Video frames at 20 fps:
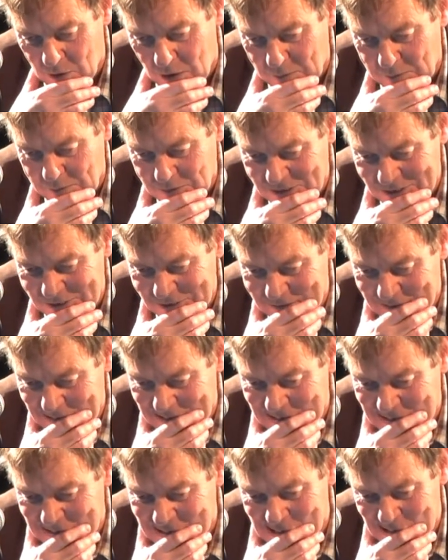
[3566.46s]
problems in the
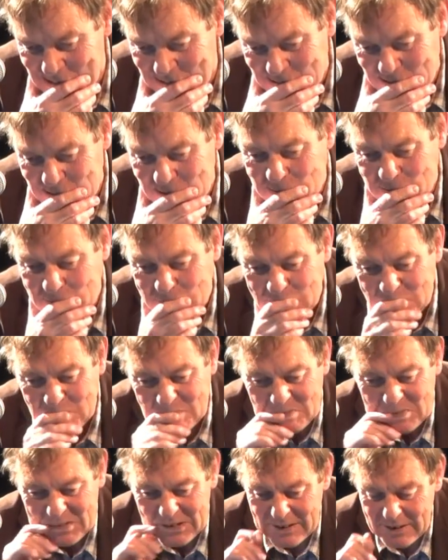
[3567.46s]
United States too.
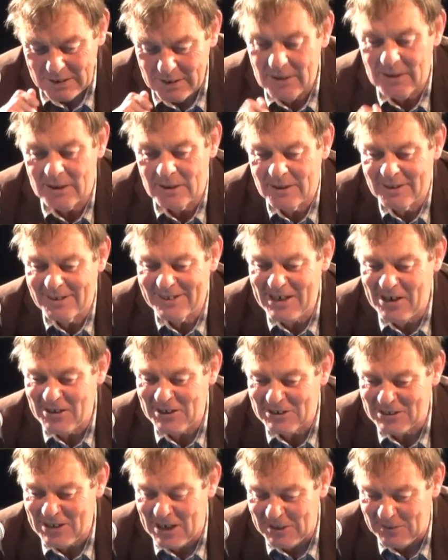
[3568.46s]
The
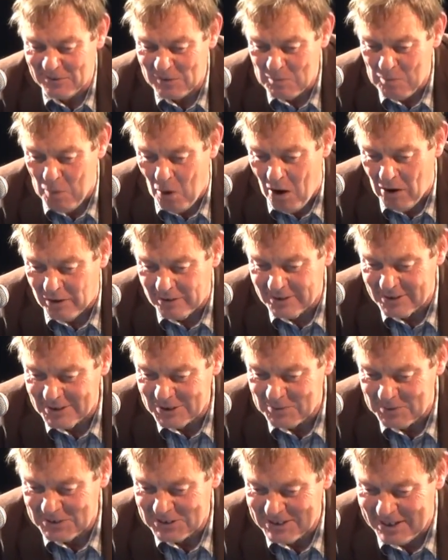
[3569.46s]
other side of the pond,
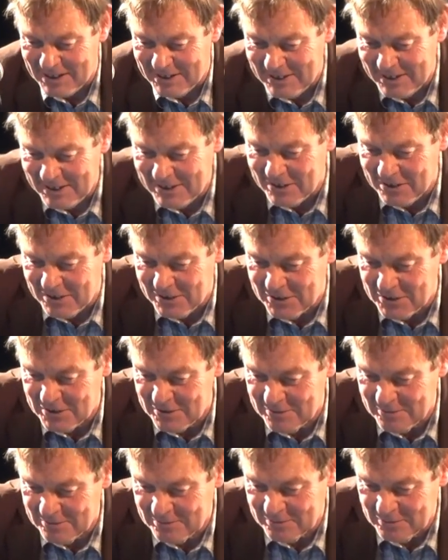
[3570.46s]
as we say in England,
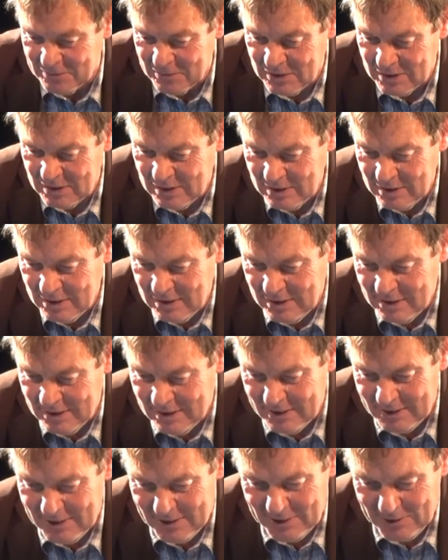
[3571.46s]

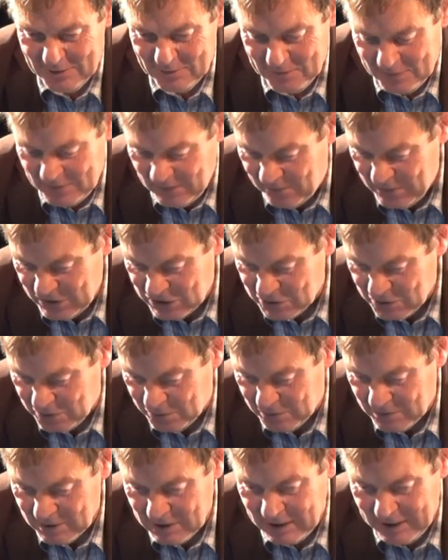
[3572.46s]
uh, the fiscal
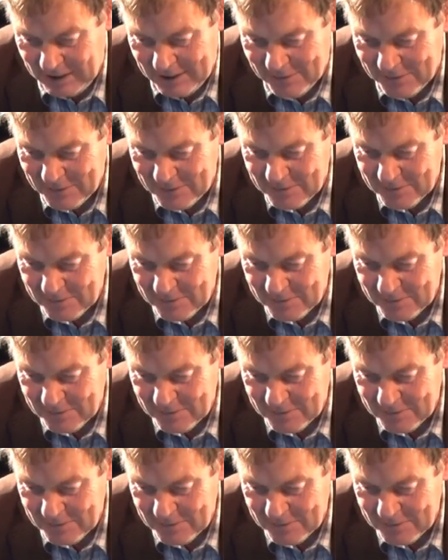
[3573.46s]
cliff.